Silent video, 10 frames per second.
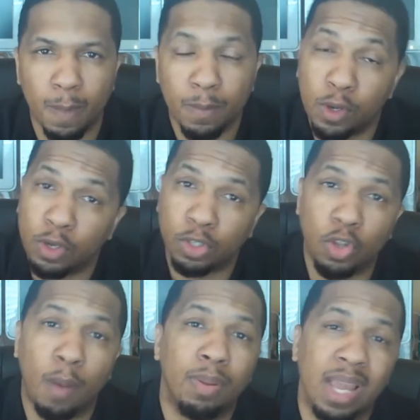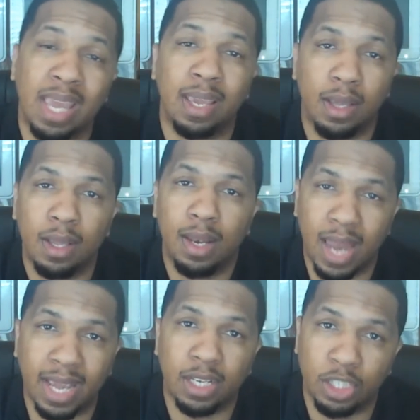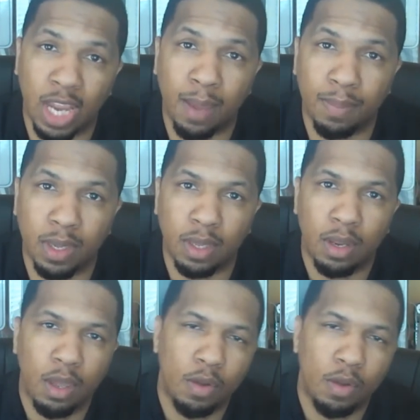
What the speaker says: you're going to start playing like a champion